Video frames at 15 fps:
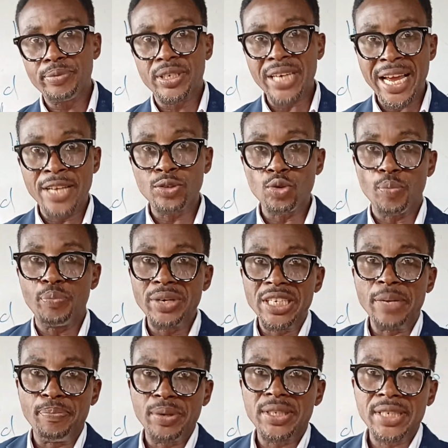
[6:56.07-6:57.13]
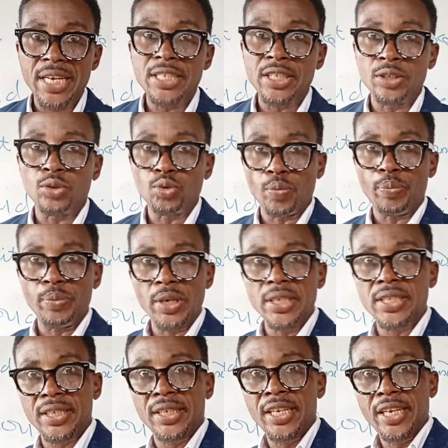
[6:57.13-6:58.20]
trying to bring the business into
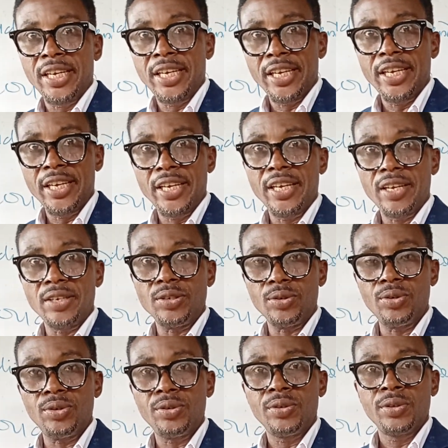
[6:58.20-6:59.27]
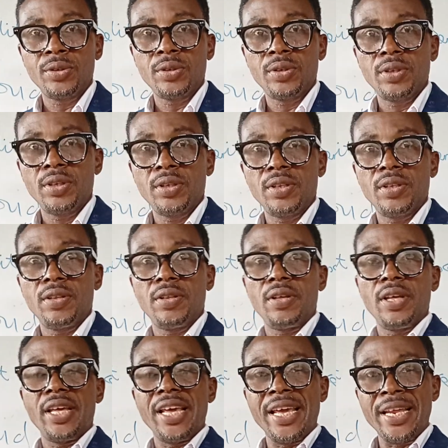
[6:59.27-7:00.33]
place, you know,
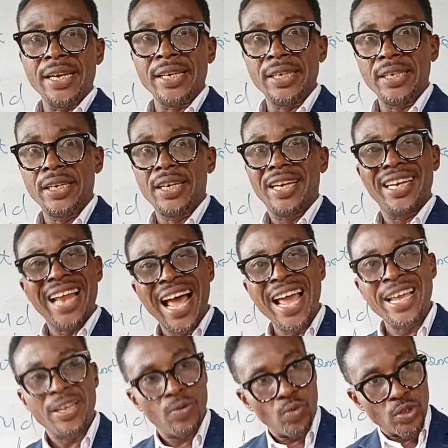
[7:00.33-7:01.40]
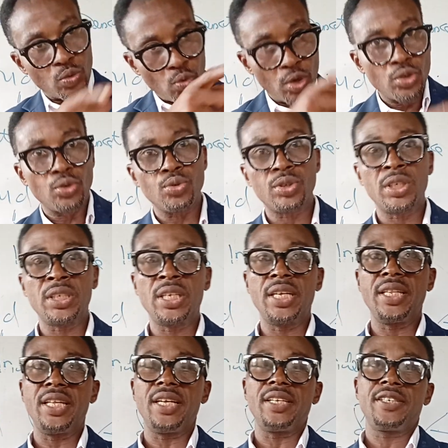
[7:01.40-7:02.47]
in line with what you
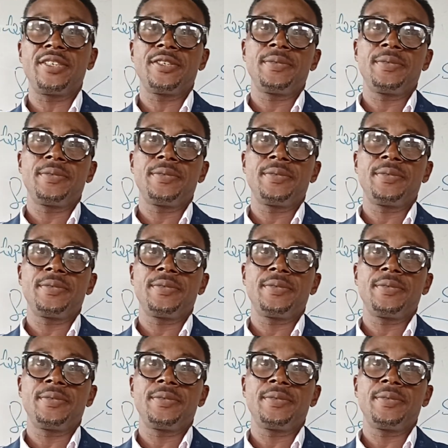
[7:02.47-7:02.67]
stated there.